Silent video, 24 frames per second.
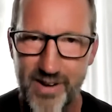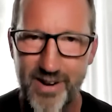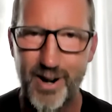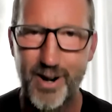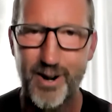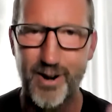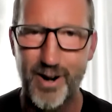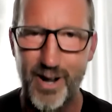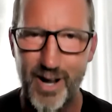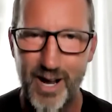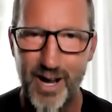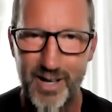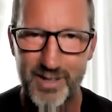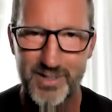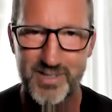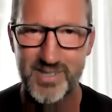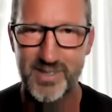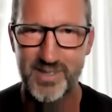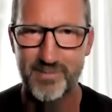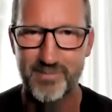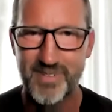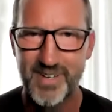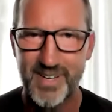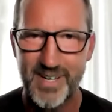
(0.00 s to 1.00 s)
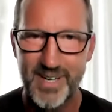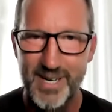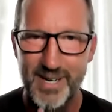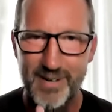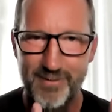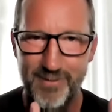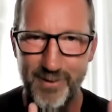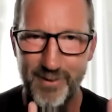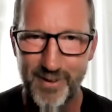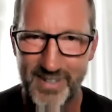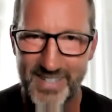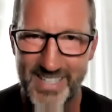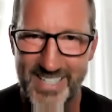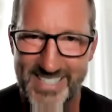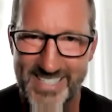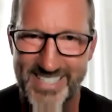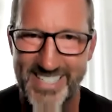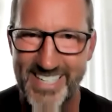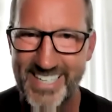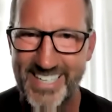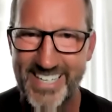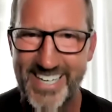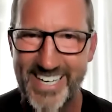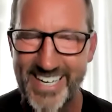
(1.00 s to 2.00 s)
are awesome for
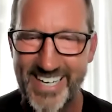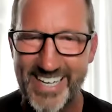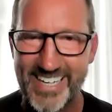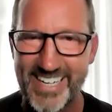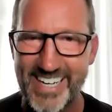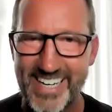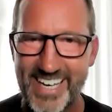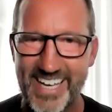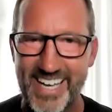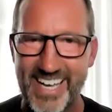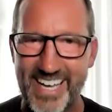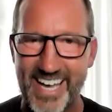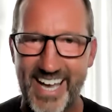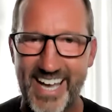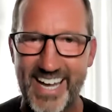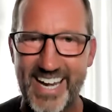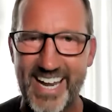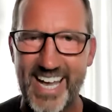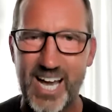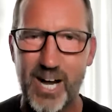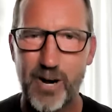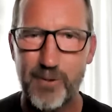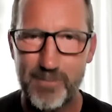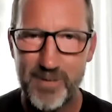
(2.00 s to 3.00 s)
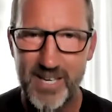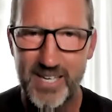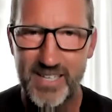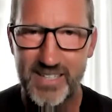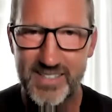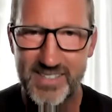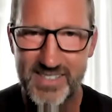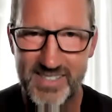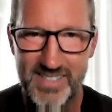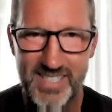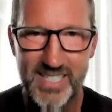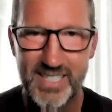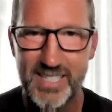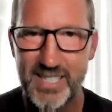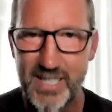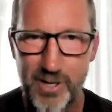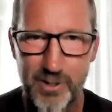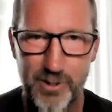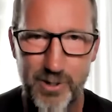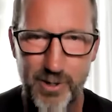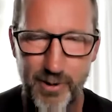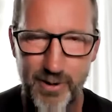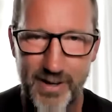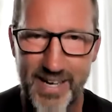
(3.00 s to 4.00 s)
listening in and helping Seek
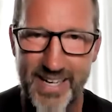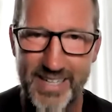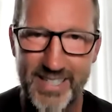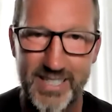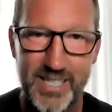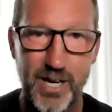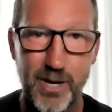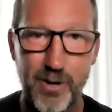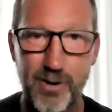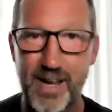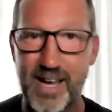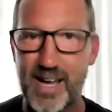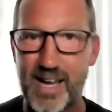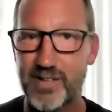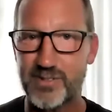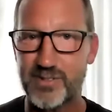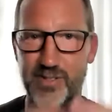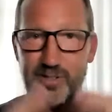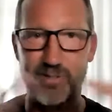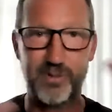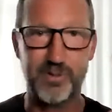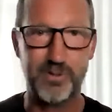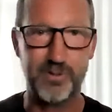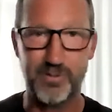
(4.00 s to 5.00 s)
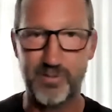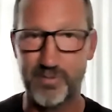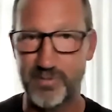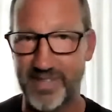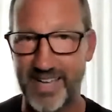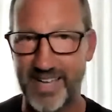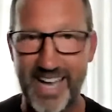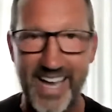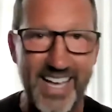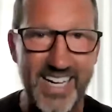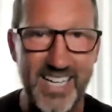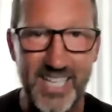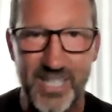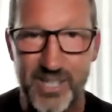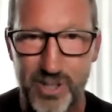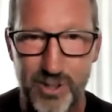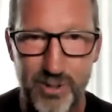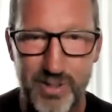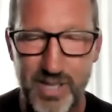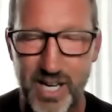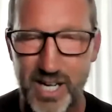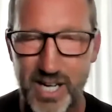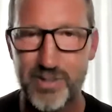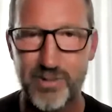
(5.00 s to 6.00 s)
Go Create go out to the
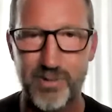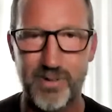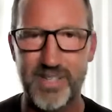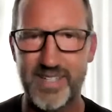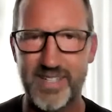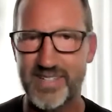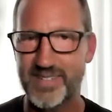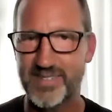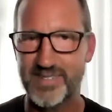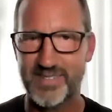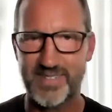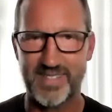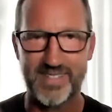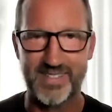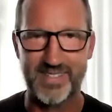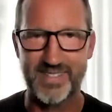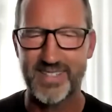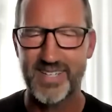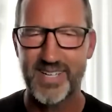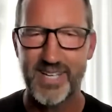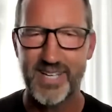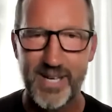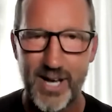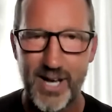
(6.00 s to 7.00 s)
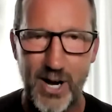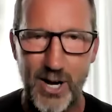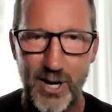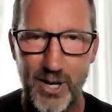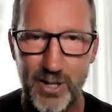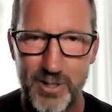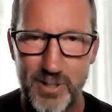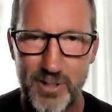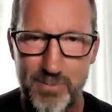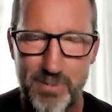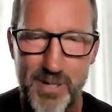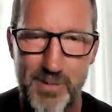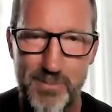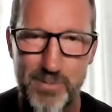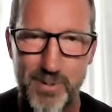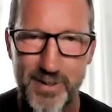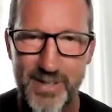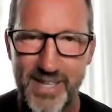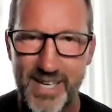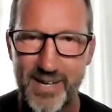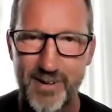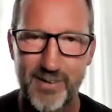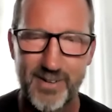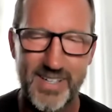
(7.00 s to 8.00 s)
82 countries and all the people
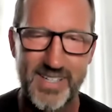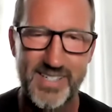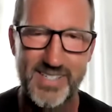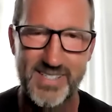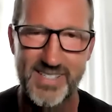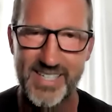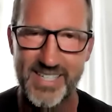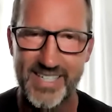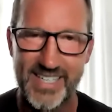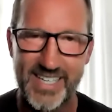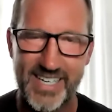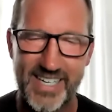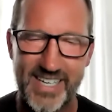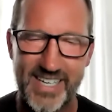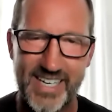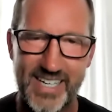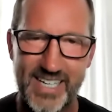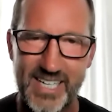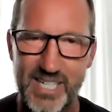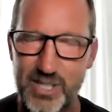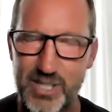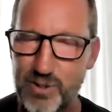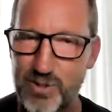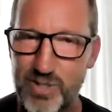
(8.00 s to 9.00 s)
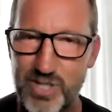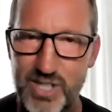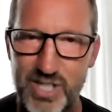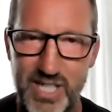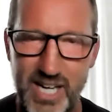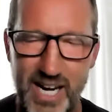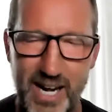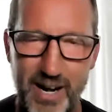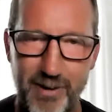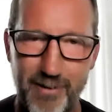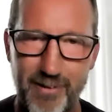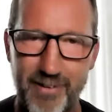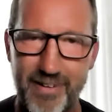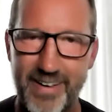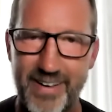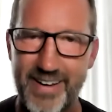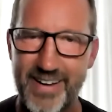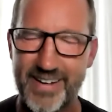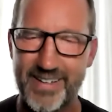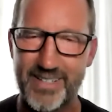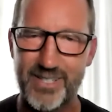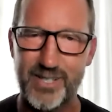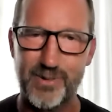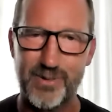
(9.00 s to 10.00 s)
that are listening in, and you share it
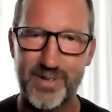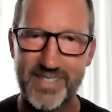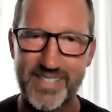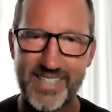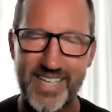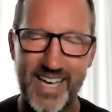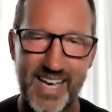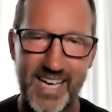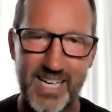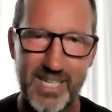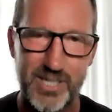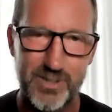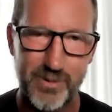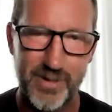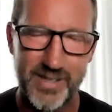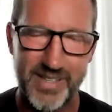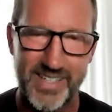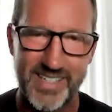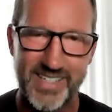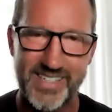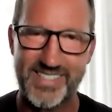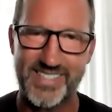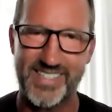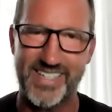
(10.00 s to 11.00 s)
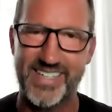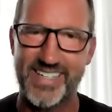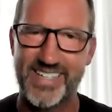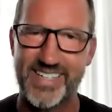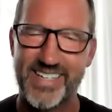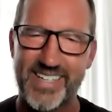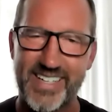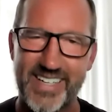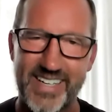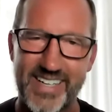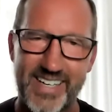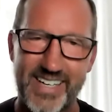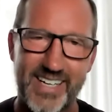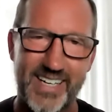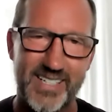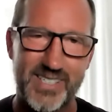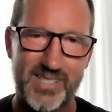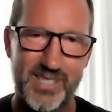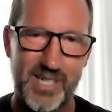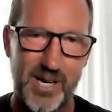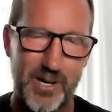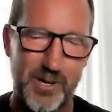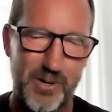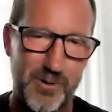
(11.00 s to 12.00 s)
and you engage with us. And
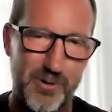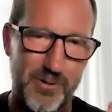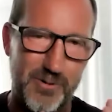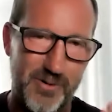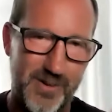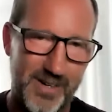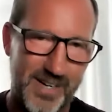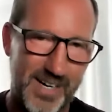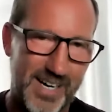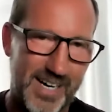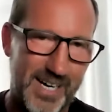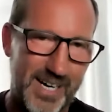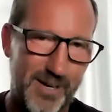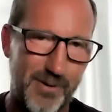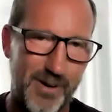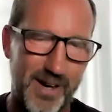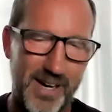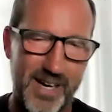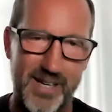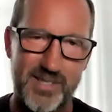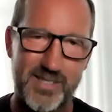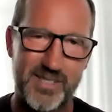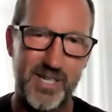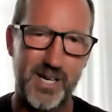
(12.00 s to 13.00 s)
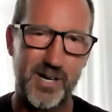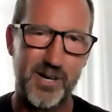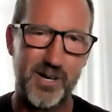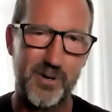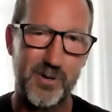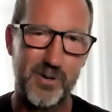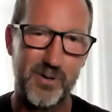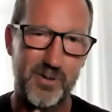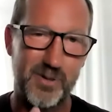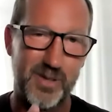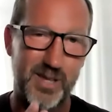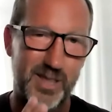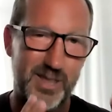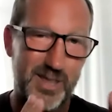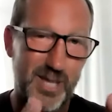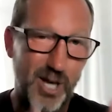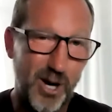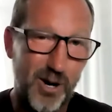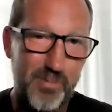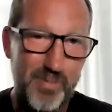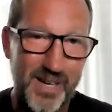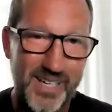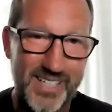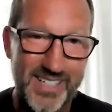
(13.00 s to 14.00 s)
so, anyway, so the
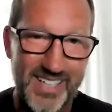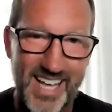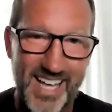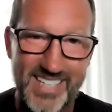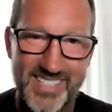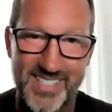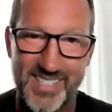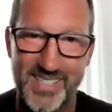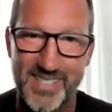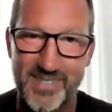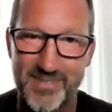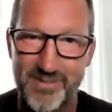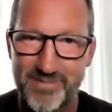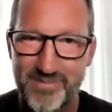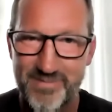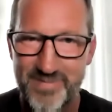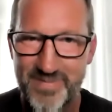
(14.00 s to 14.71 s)
third big lesson